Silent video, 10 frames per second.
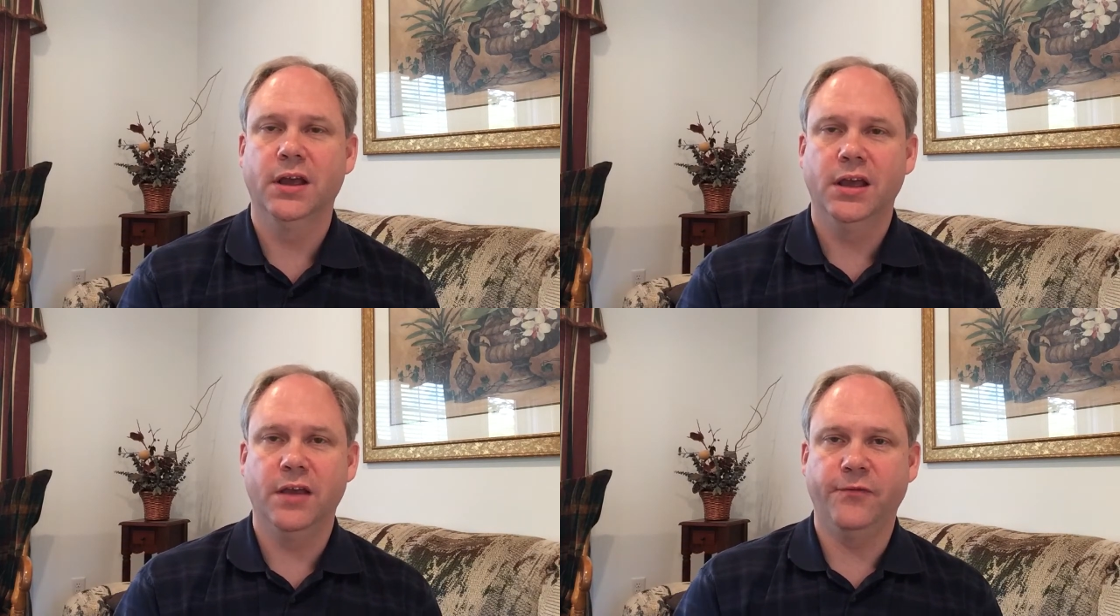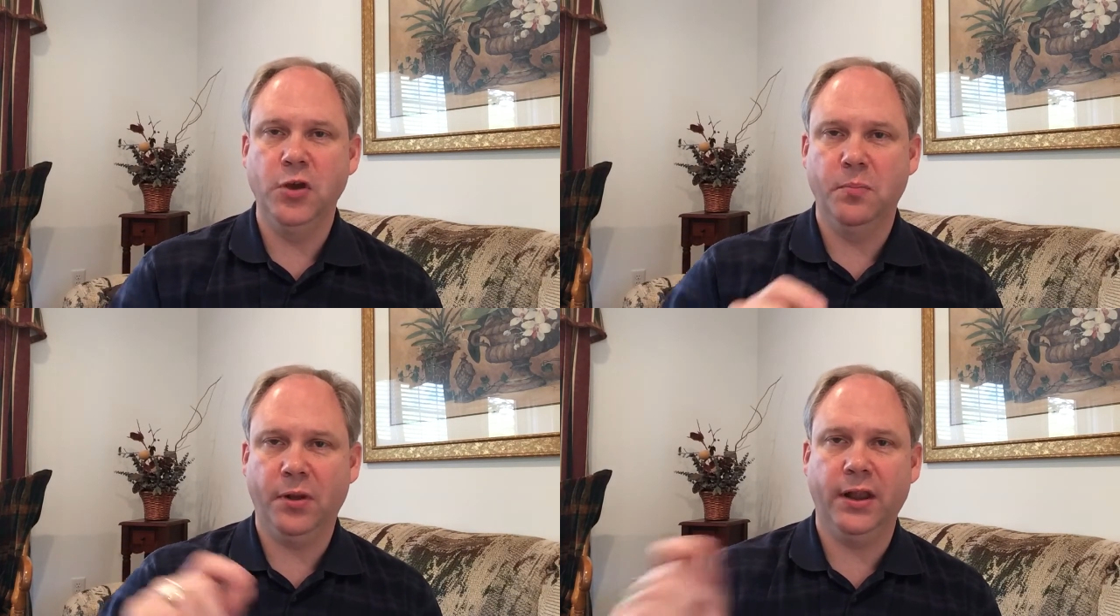If
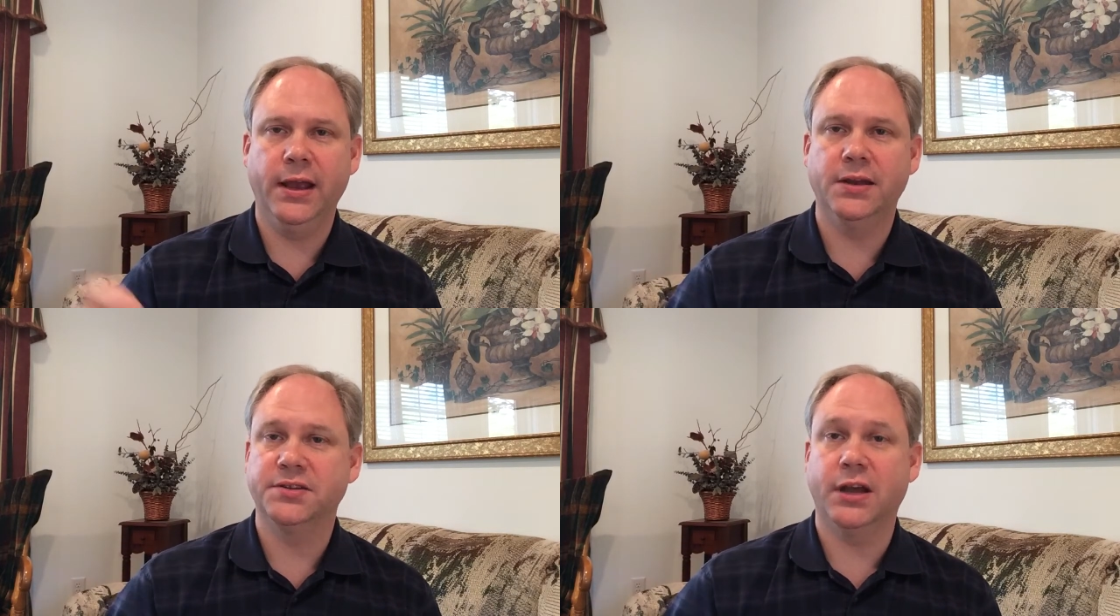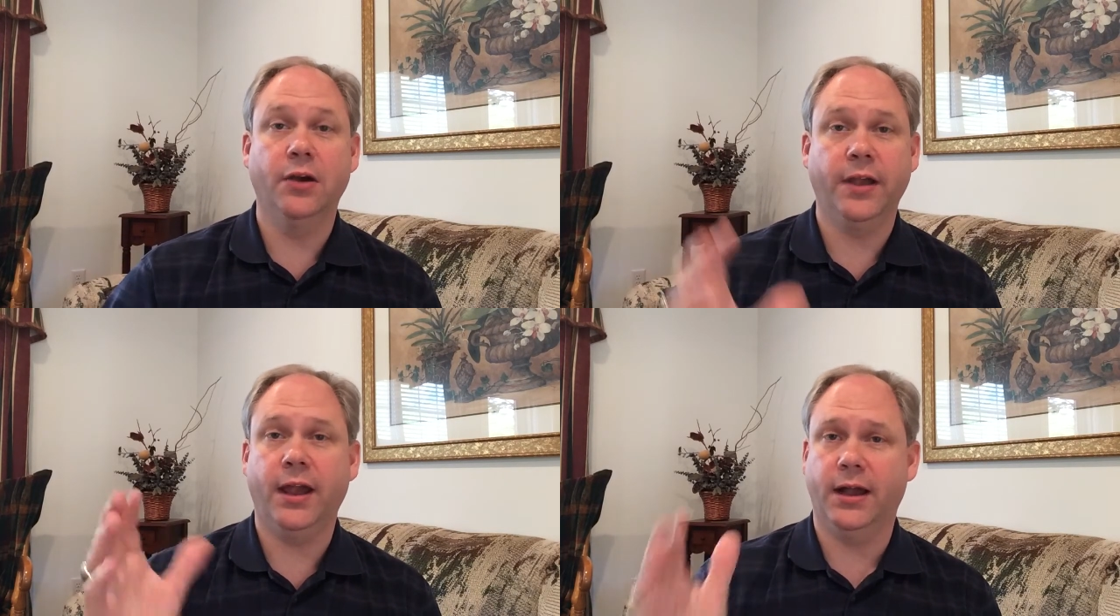you plan and say,
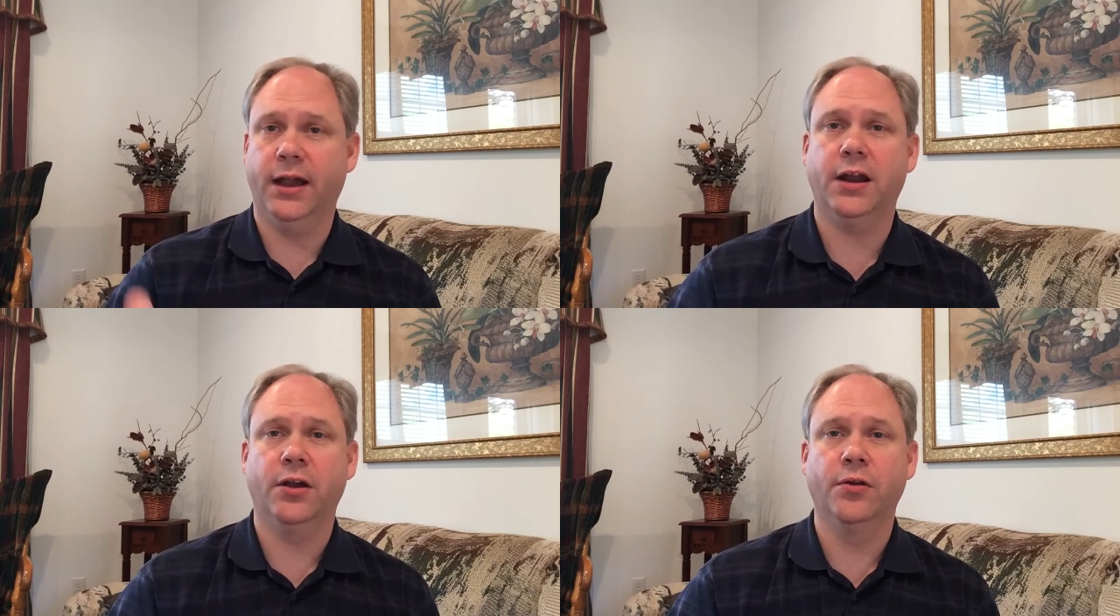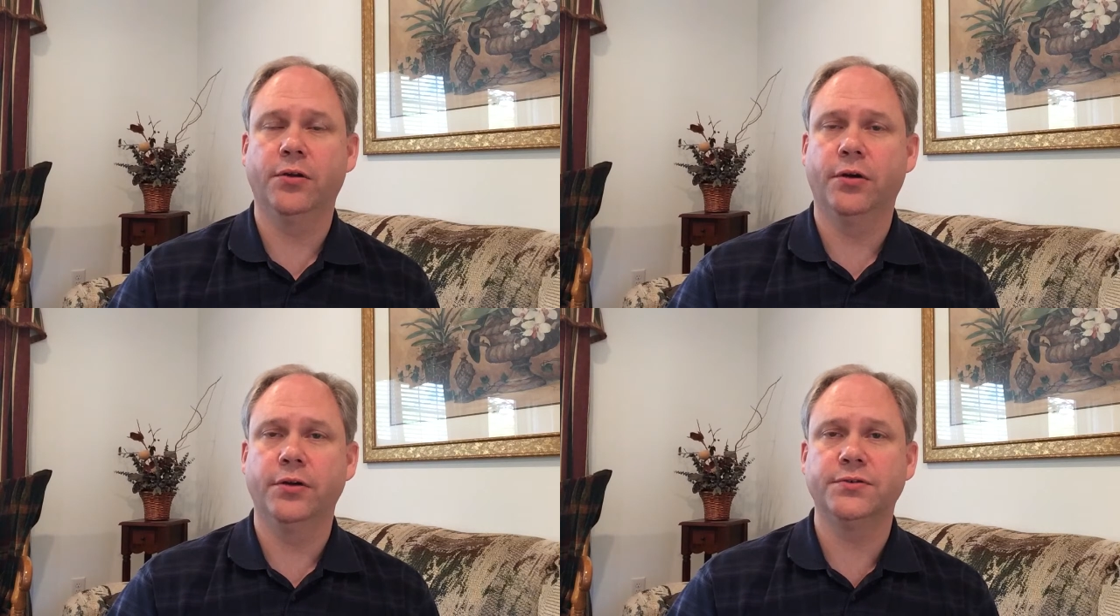okay, I got to go to
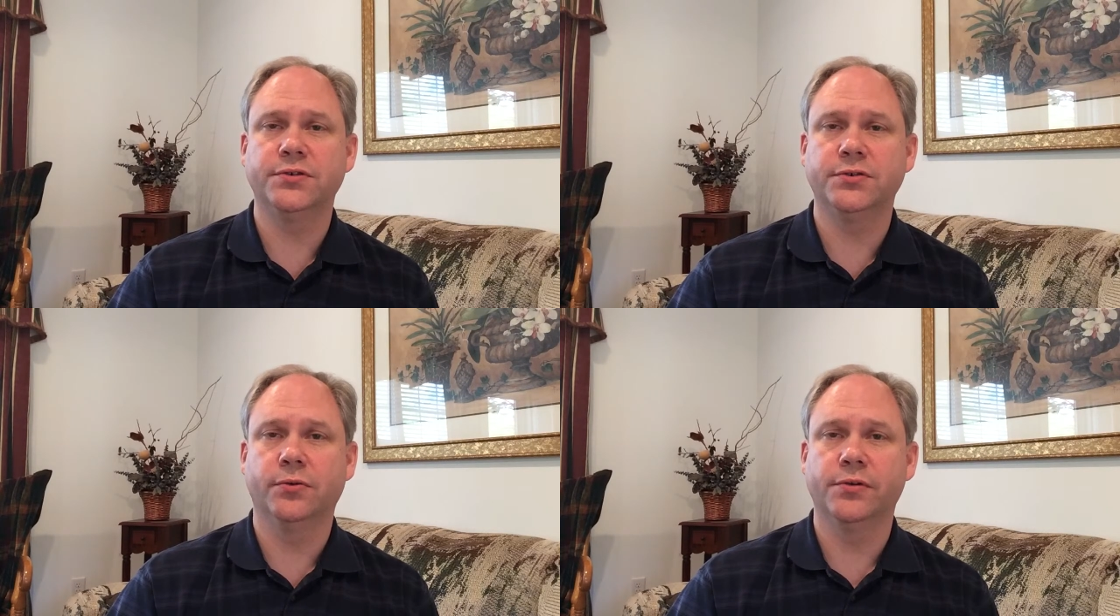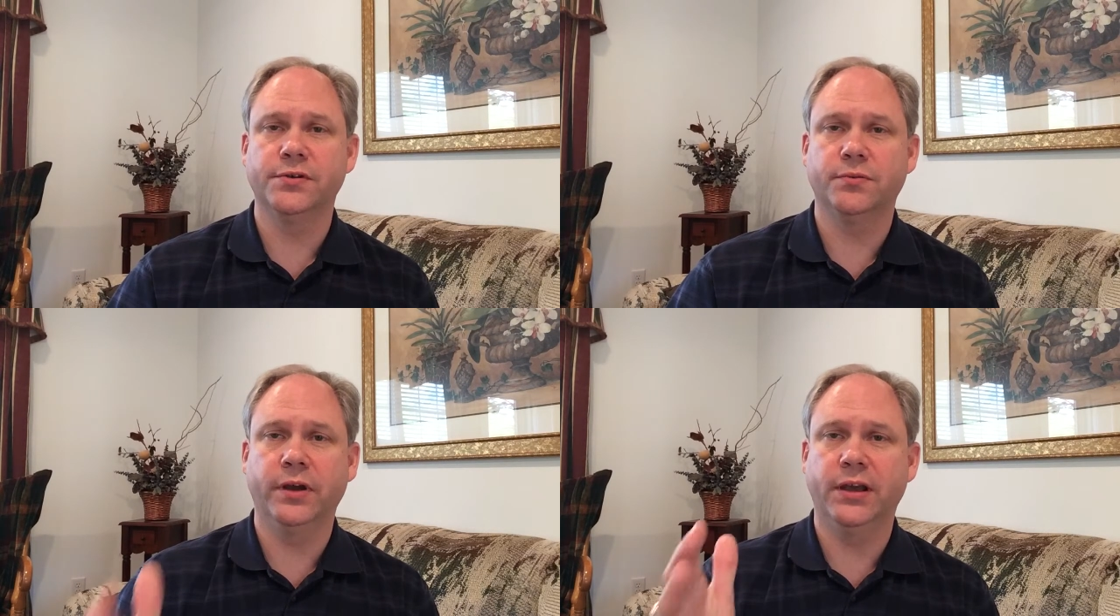the grocery store
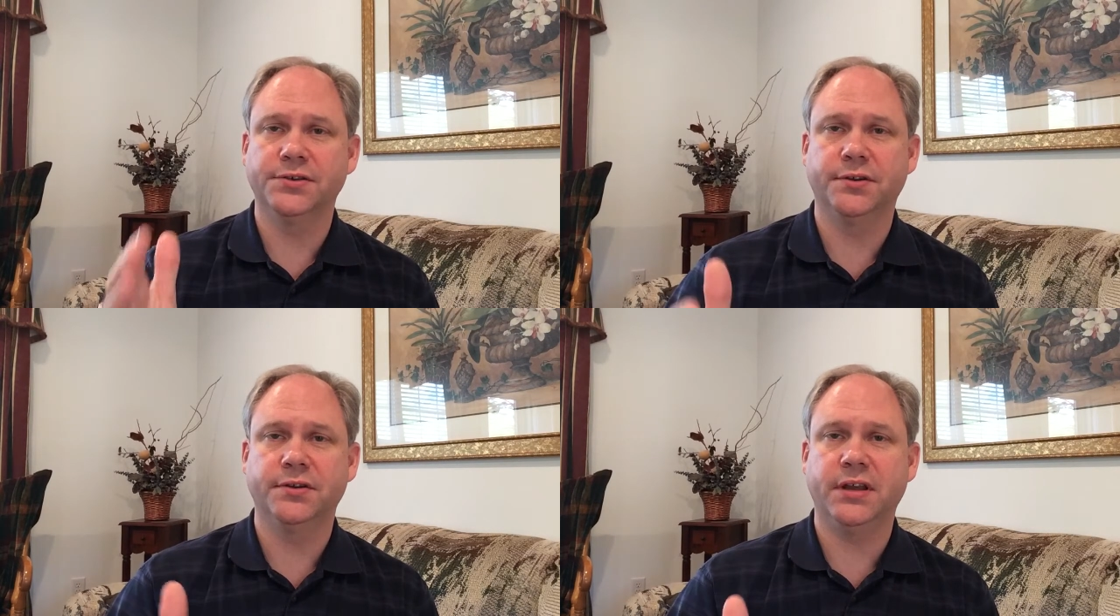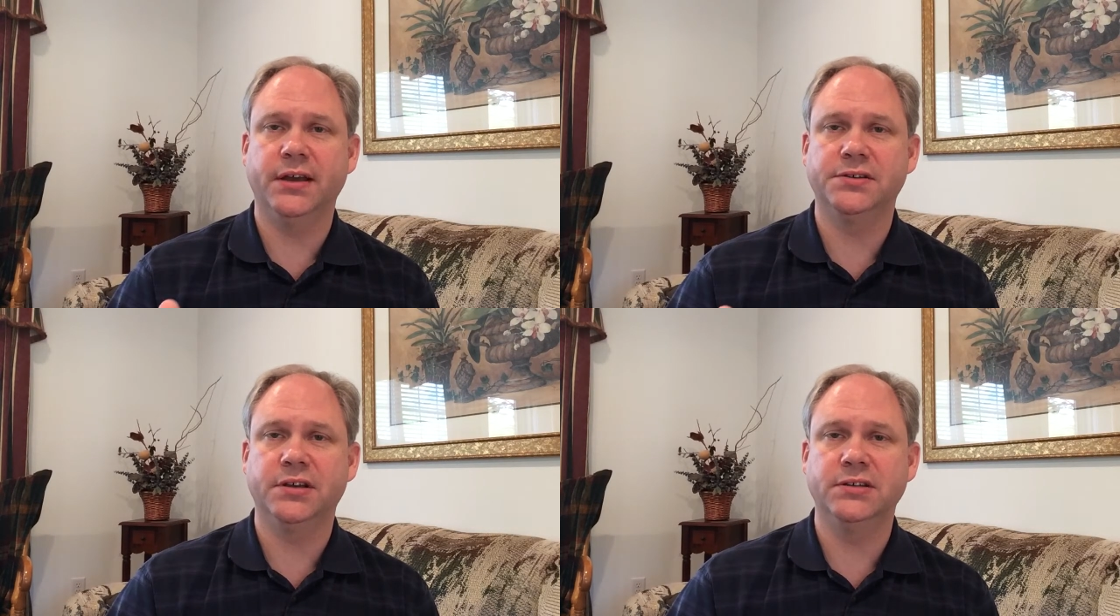this week, it's going to
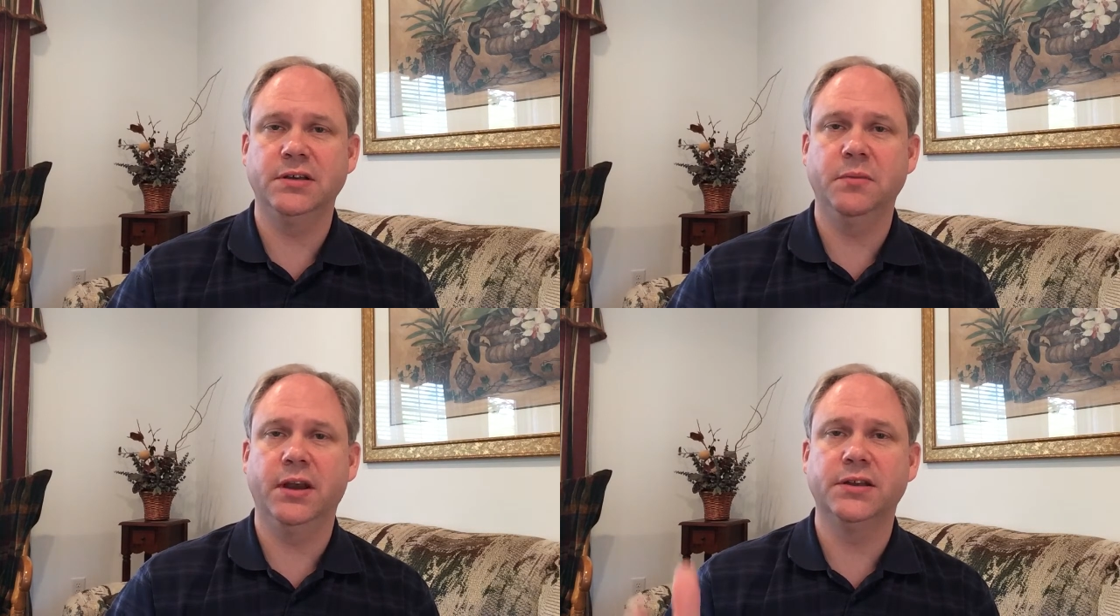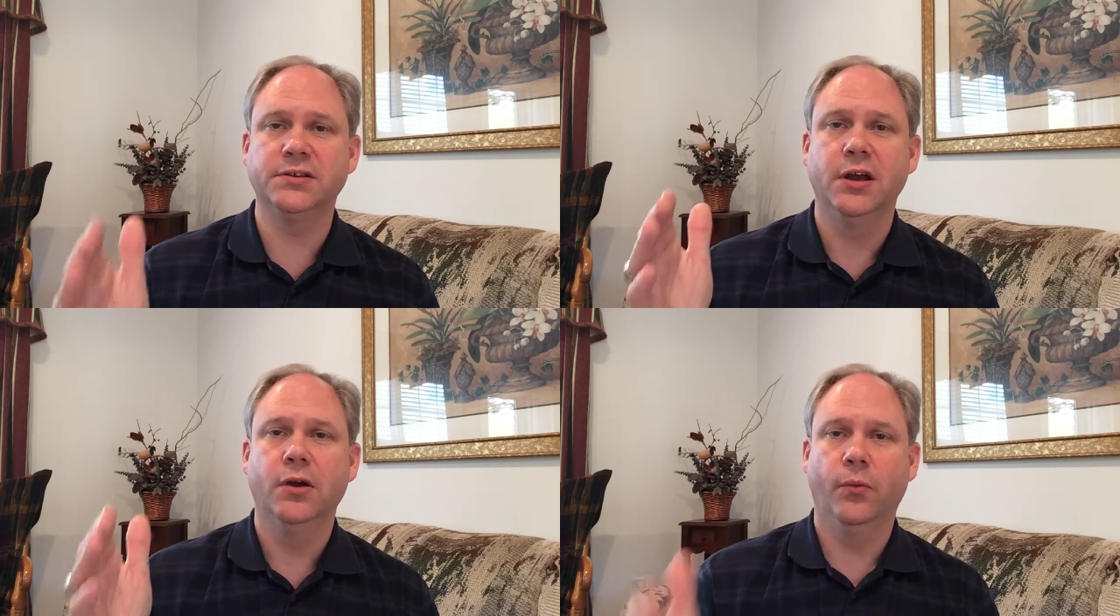take 60 minutes.